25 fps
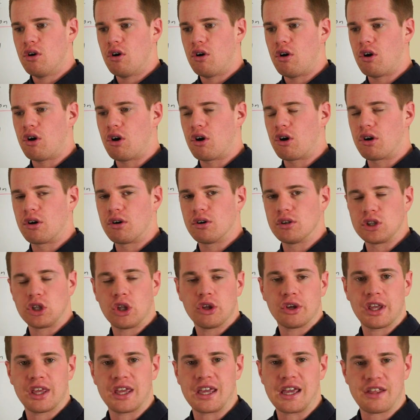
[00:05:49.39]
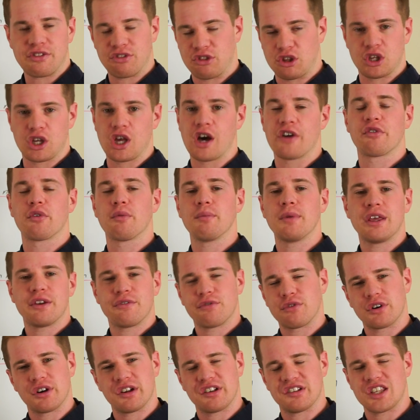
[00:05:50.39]
are looking at the government,
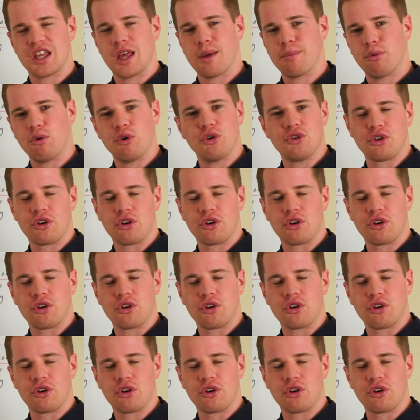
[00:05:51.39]
for example,